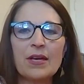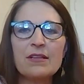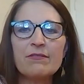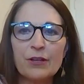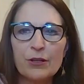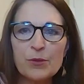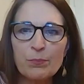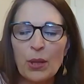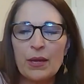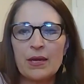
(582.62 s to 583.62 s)
And they developed
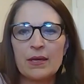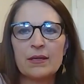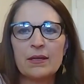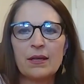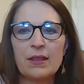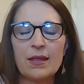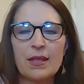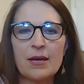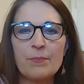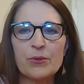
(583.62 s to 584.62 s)
a plan
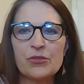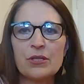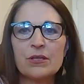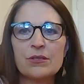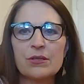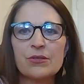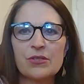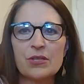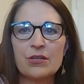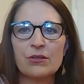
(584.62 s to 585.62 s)
that they presented to the
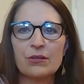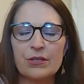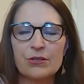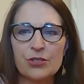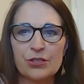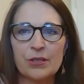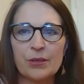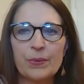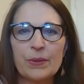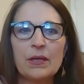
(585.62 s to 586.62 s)
senior
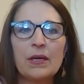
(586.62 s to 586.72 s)
leadership